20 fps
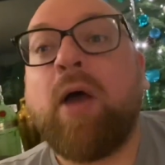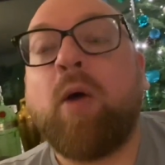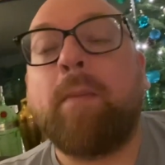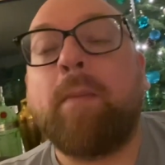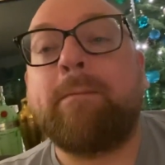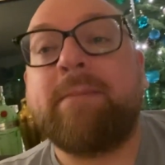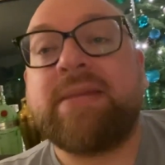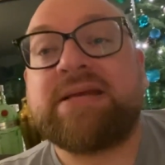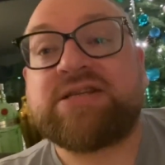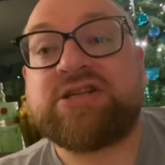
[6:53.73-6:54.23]

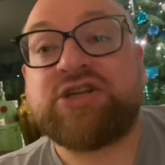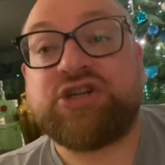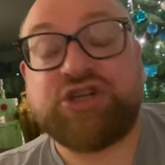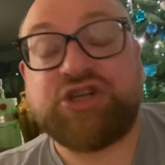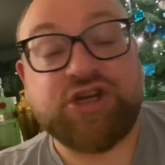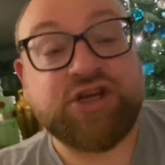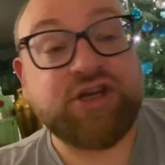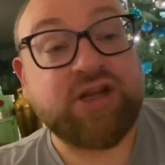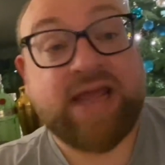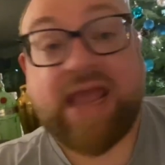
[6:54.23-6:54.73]
Mr.
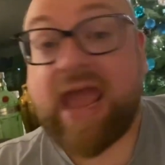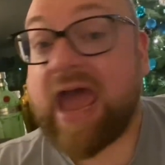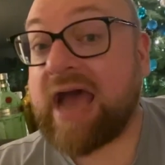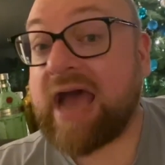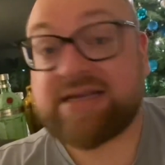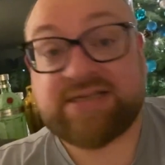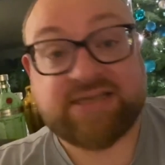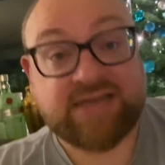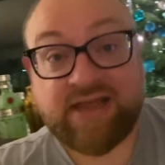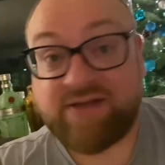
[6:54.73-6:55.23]
Shirley
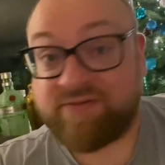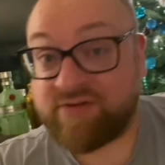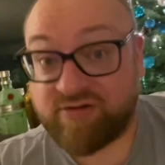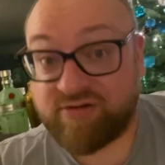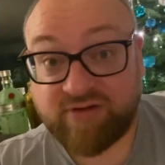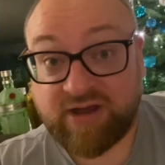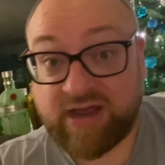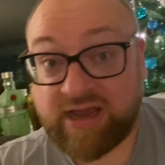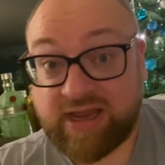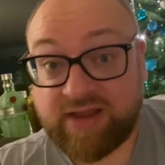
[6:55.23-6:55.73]
hasn't even
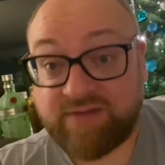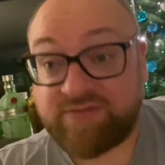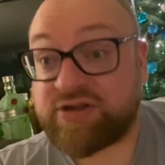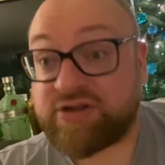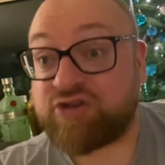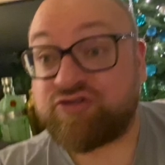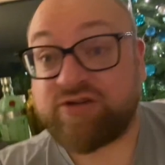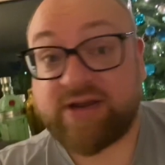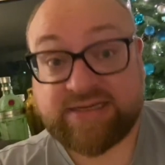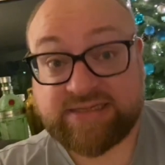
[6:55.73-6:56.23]

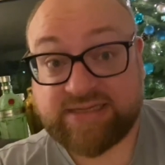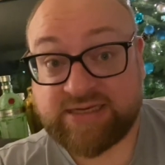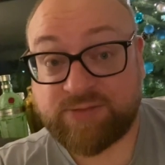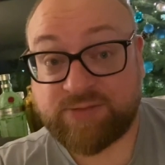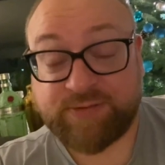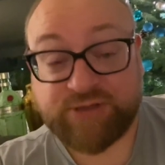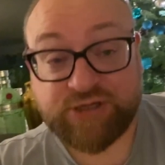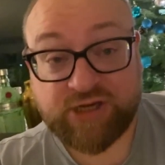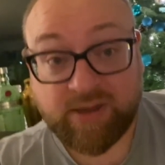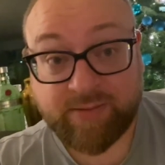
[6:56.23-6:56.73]
arrived dressed in his
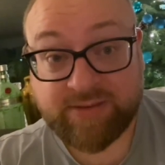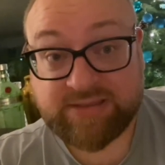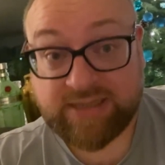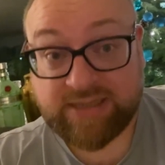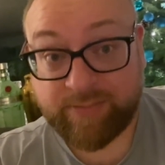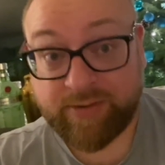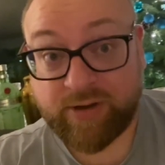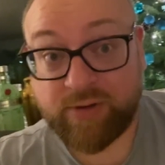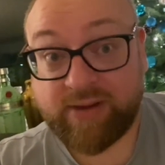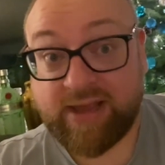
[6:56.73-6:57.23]
pyjamas and a
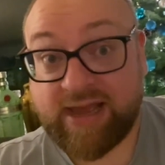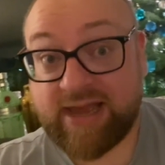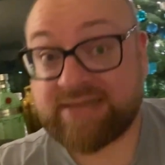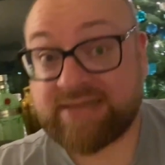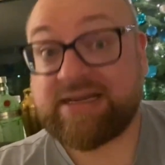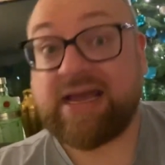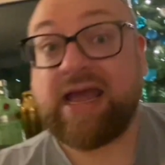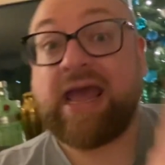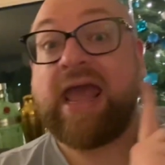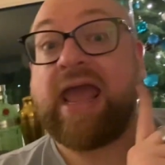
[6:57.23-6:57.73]
bow
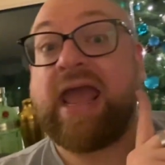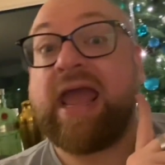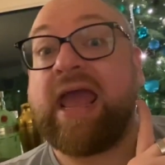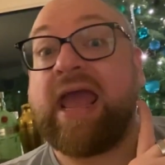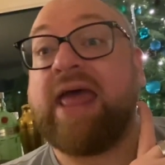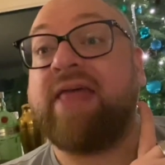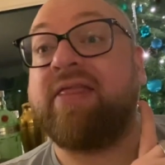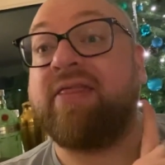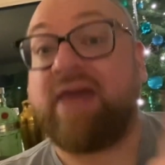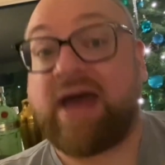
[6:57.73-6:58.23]
yet.
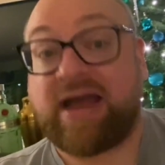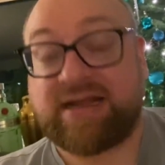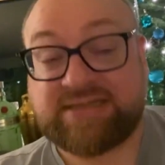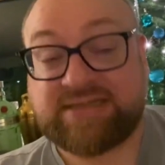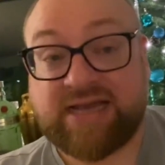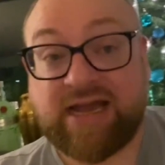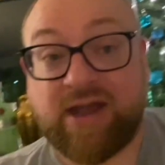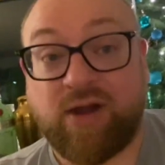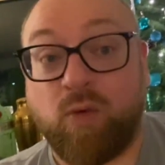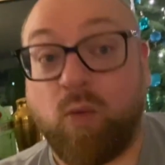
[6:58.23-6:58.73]
That's
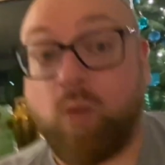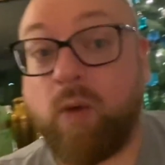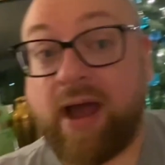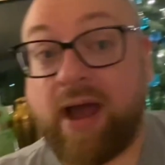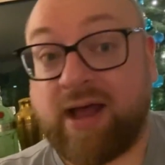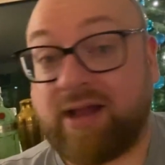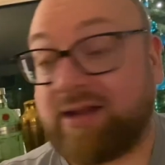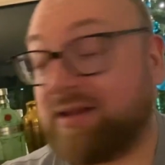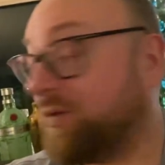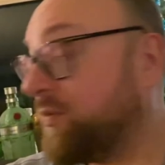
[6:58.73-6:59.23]
how
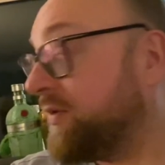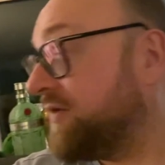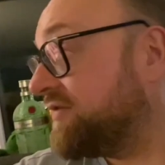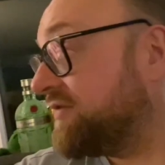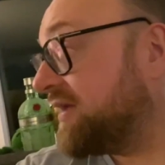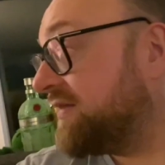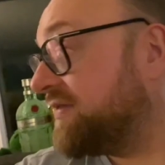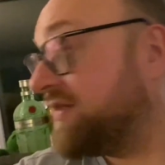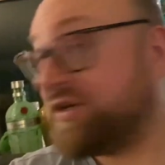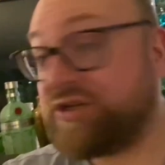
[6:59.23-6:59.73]
well we've
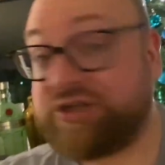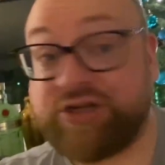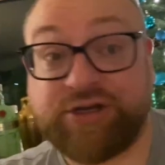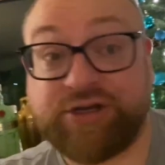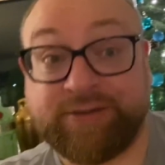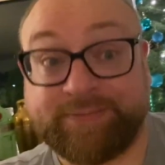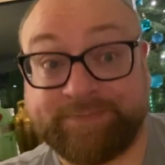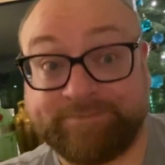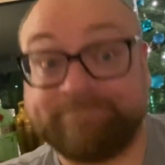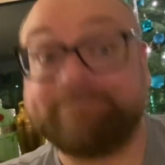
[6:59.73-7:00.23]
done this
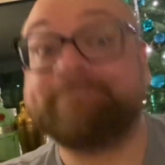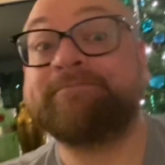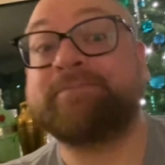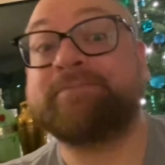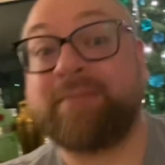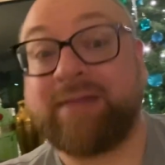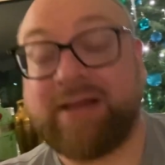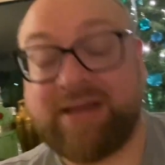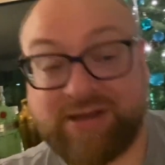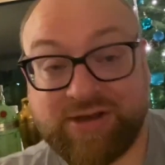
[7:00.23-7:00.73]
year.
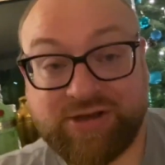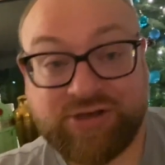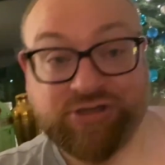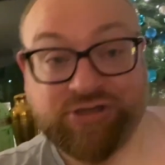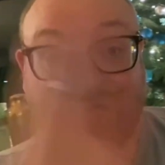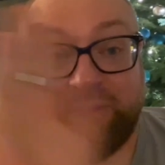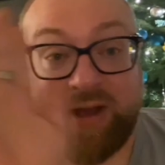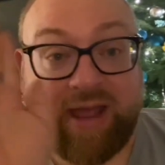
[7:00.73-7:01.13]
So